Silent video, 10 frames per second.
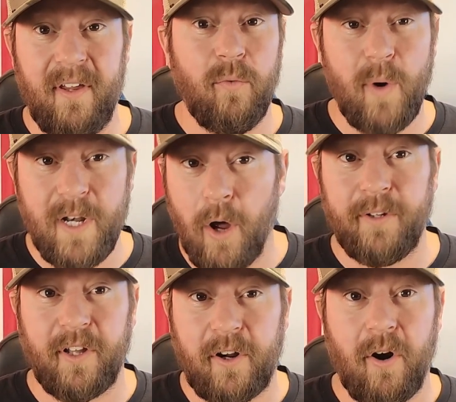We know that
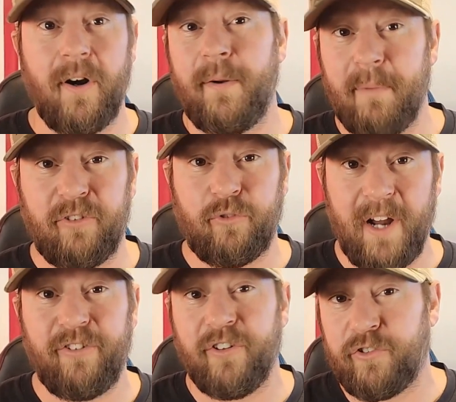the current
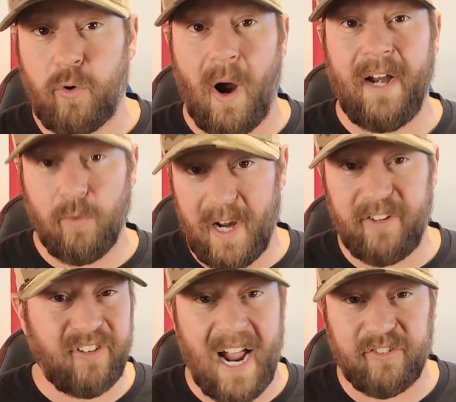administration is trying to raise
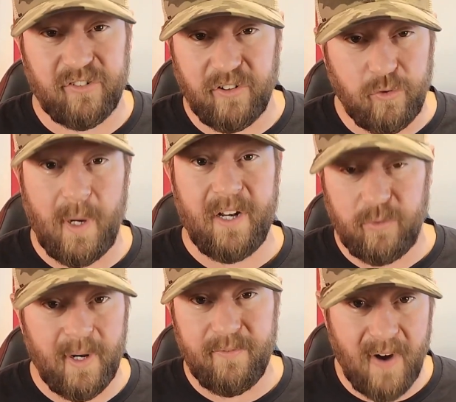taxes in
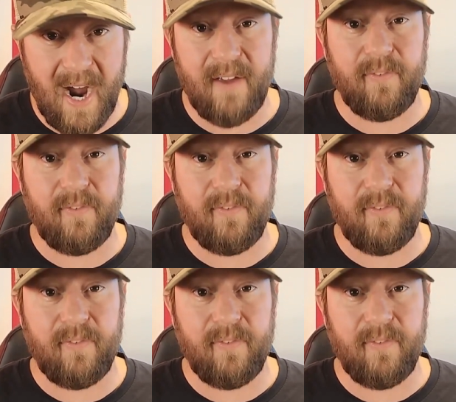2025.